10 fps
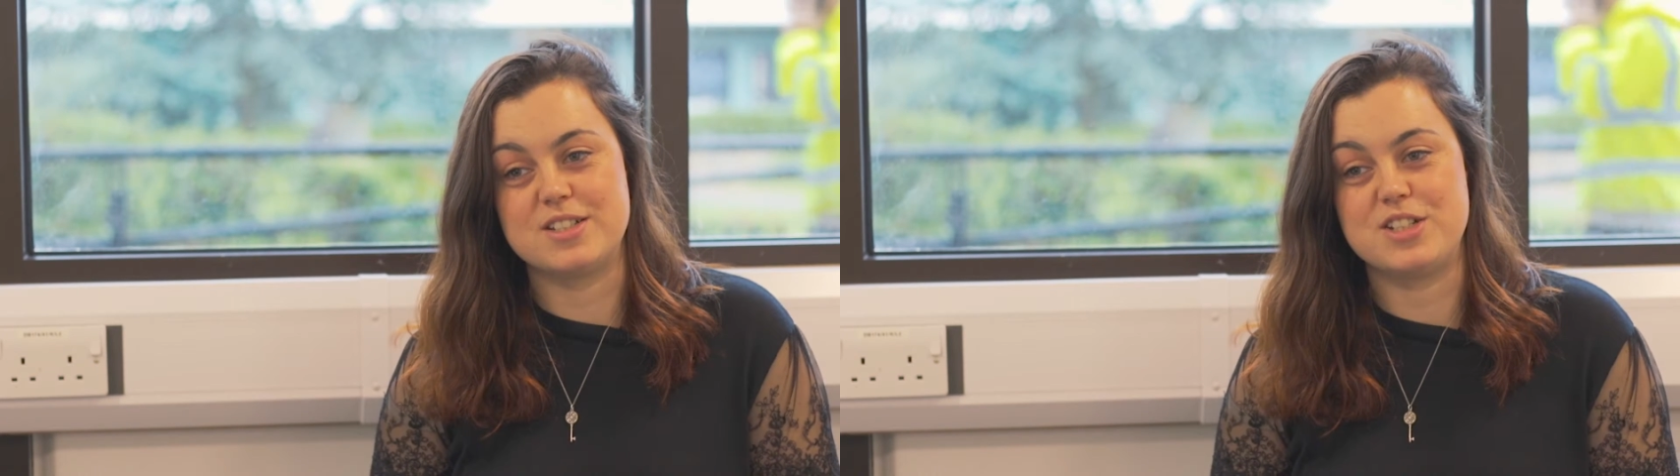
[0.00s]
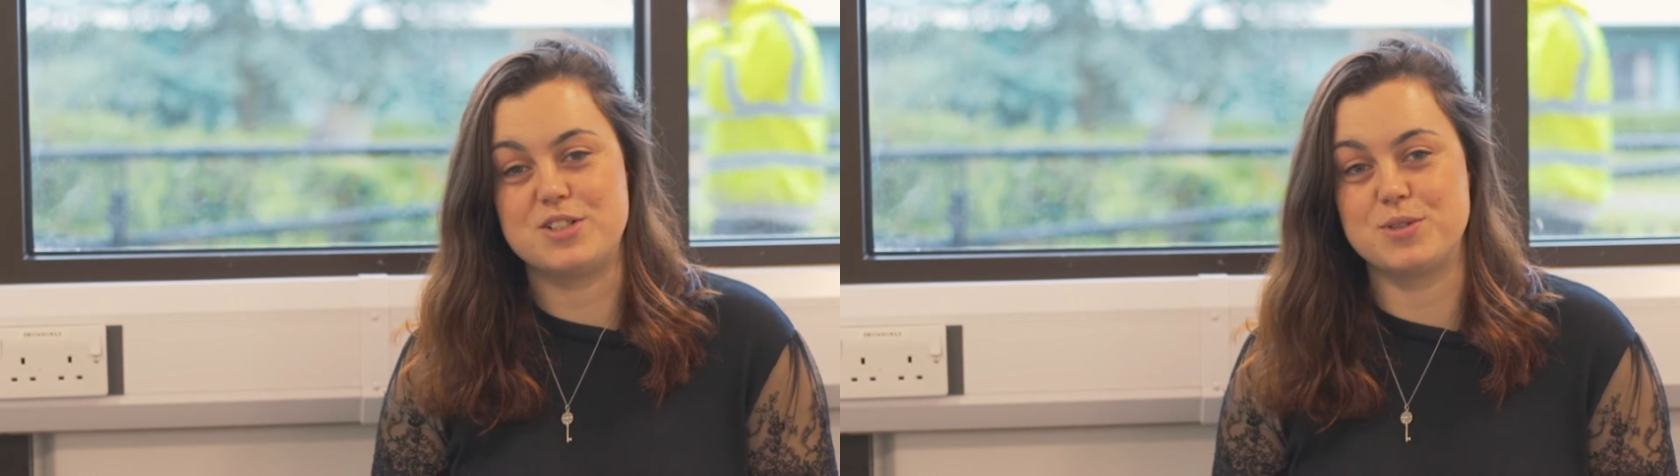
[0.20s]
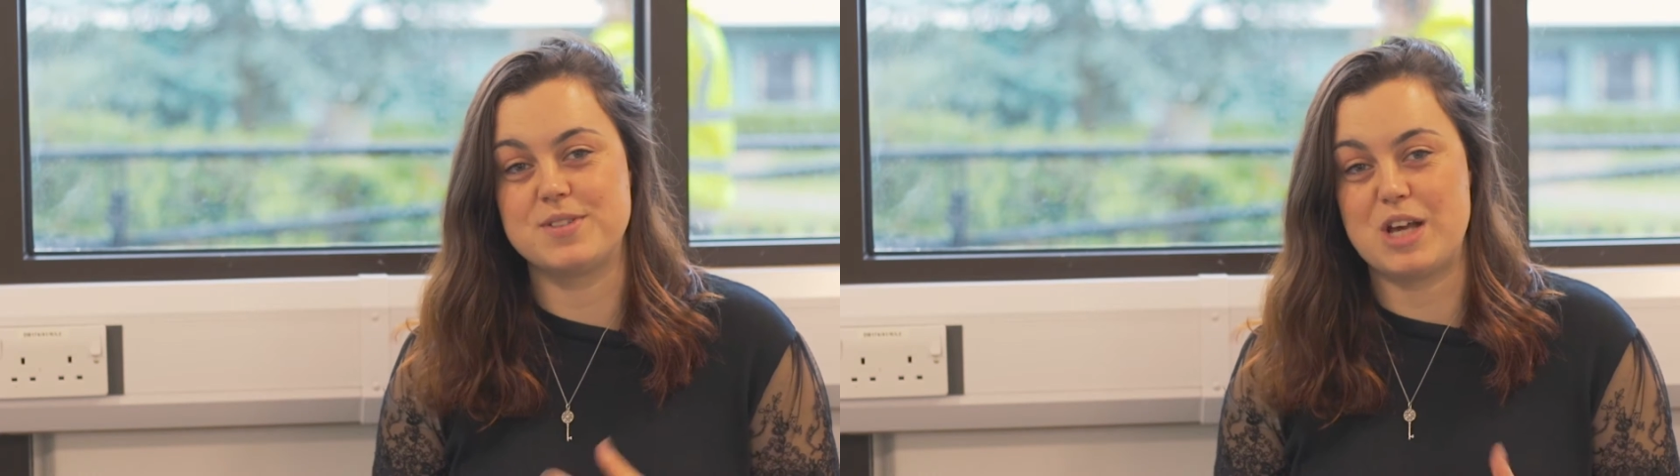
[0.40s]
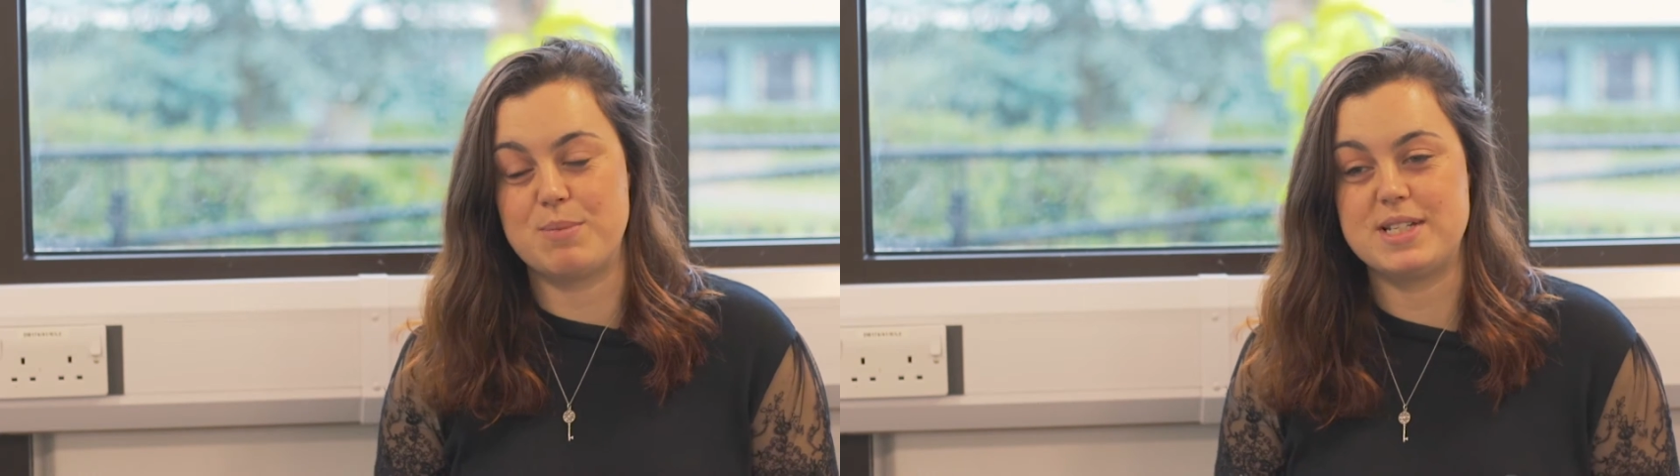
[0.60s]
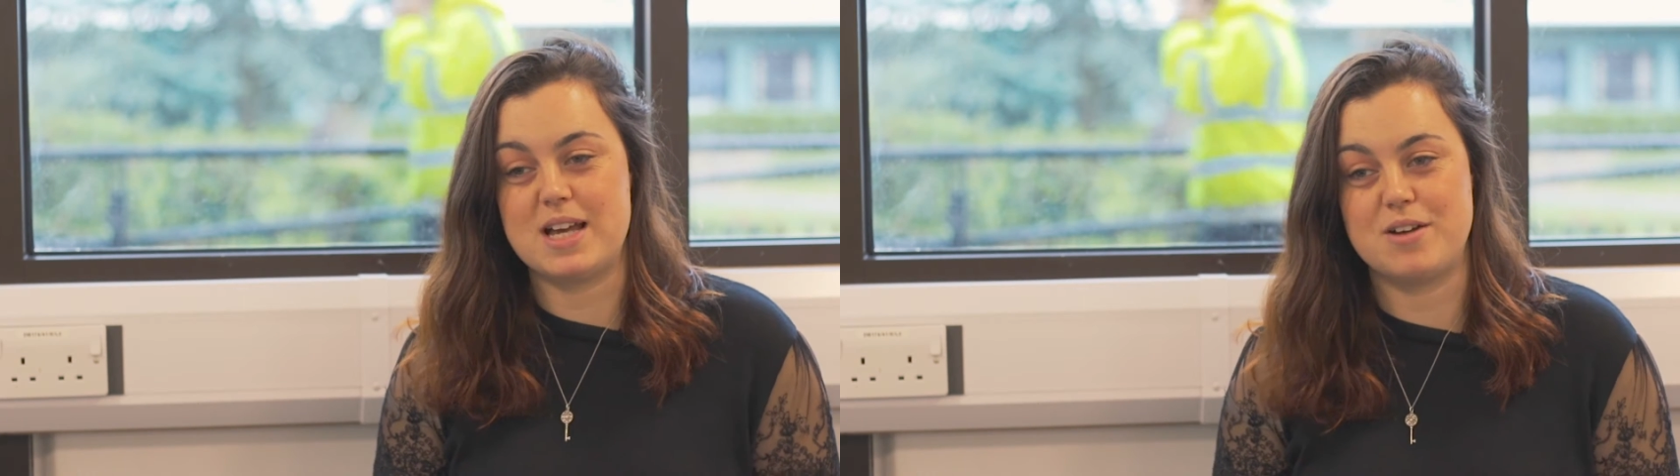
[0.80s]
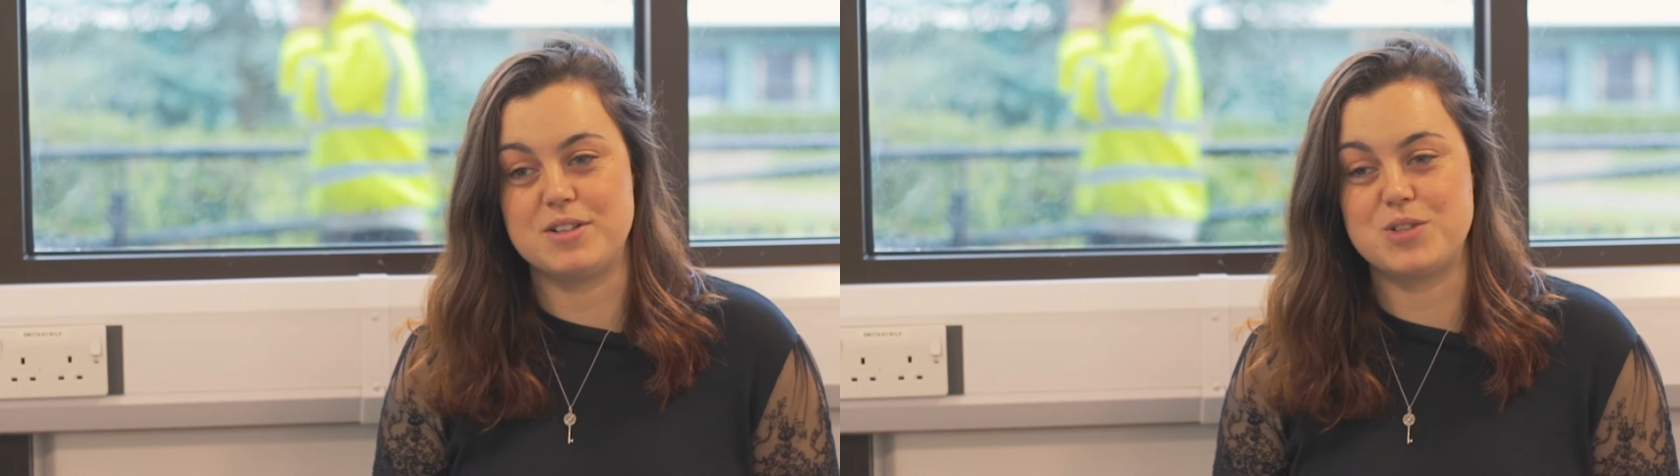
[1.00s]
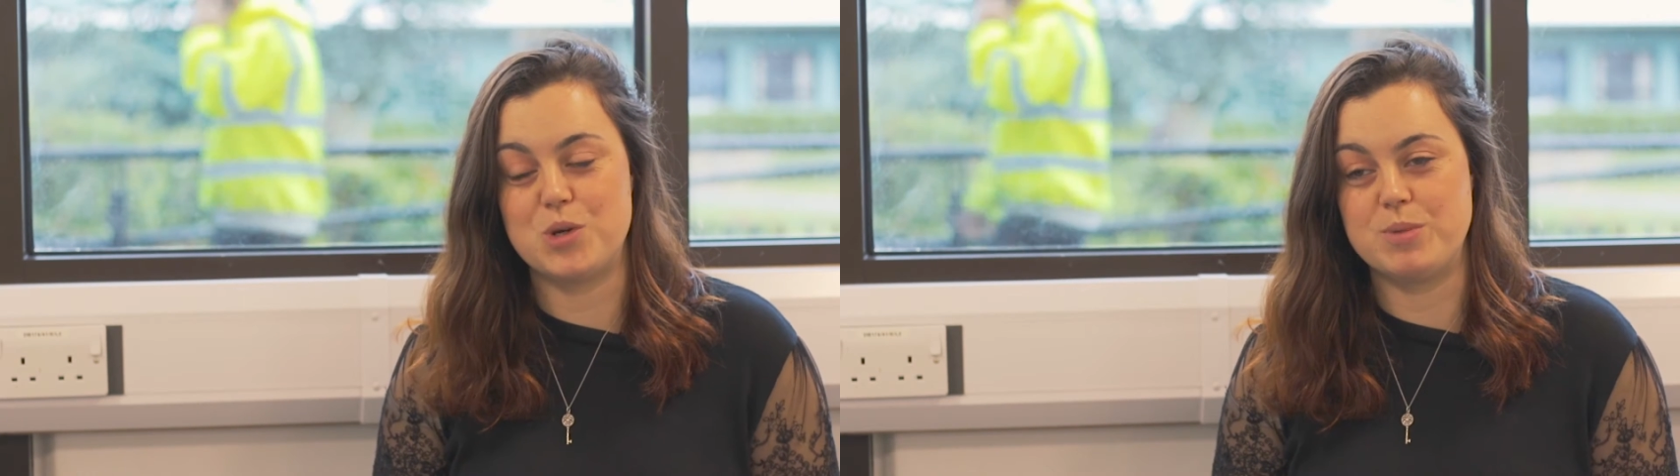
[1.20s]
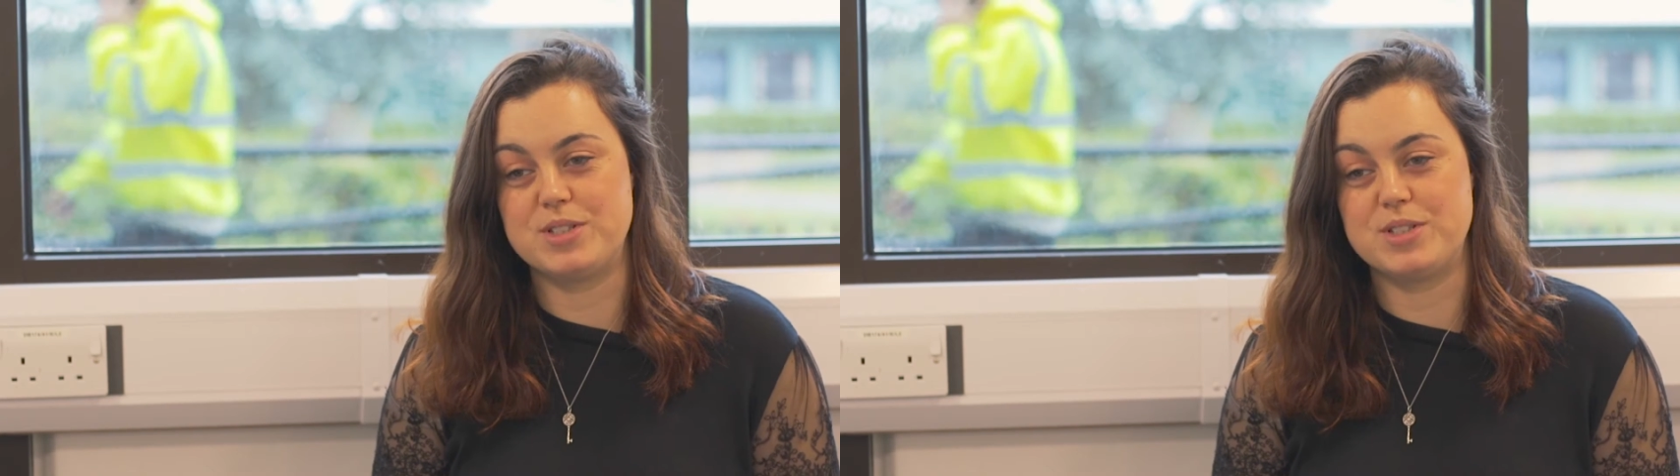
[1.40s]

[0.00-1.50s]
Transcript: and she sort of sat me down and told me